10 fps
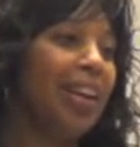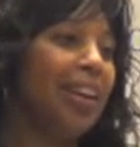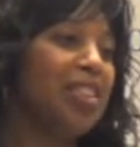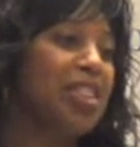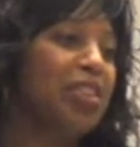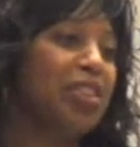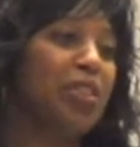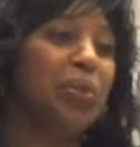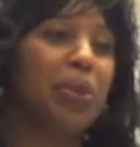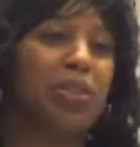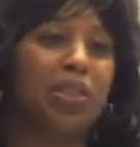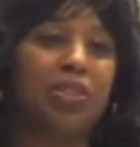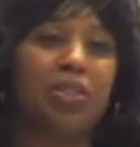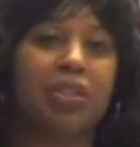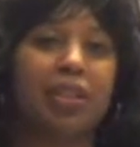And she said, you were
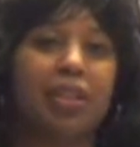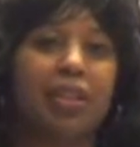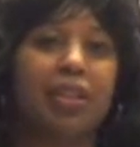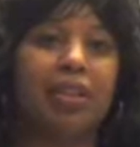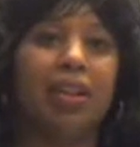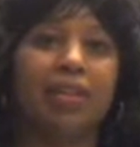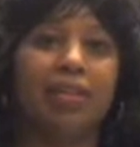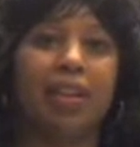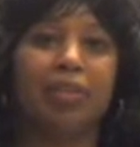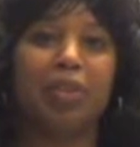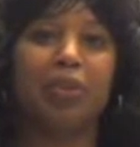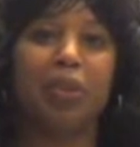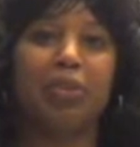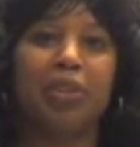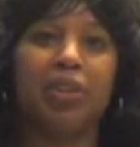just nuts, every
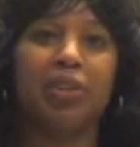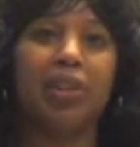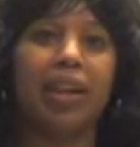one of you.